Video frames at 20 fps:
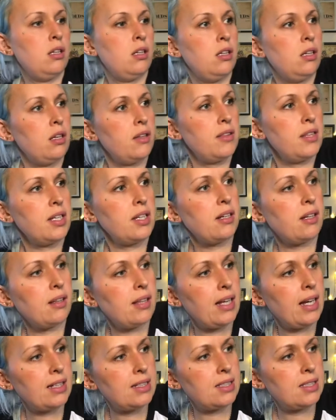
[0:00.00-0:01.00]
I think I'll
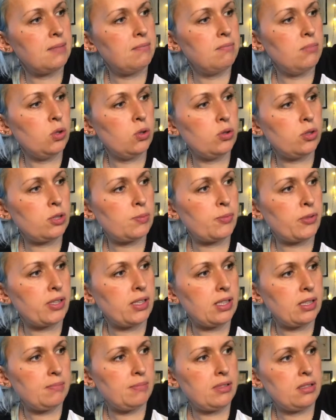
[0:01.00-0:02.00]
add some more spring
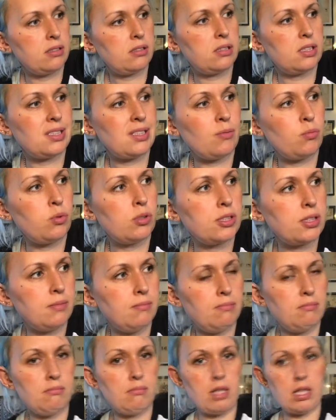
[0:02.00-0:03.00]
onion because there
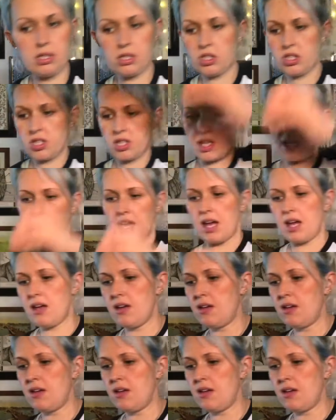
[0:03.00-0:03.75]
wasn't much there.